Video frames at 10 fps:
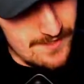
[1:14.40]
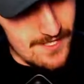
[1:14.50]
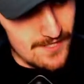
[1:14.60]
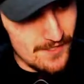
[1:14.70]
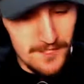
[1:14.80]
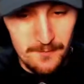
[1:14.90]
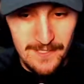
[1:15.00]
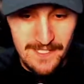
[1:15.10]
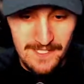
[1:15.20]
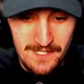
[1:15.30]
little
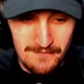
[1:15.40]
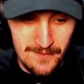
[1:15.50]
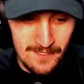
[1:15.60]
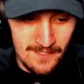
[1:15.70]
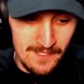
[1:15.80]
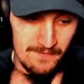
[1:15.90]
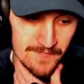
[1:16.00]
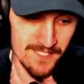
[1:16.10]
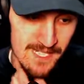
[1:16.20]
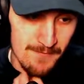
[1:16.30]
bit of
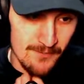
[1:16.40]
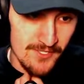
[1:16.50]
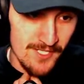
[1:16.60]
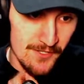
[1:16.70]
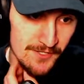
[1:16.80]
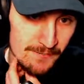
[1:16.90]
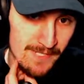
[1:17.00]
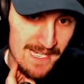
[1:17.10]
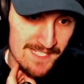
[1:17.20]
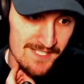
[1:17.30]
a somber note. The
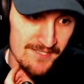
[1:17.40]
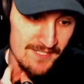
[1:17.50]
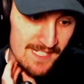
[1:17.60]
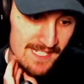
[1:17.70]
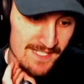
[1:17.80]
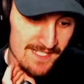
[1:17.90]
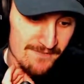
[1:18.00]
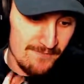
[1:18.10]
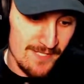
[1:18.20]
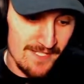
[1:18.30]
past 2 days
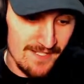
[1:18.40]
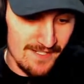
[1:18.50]
have been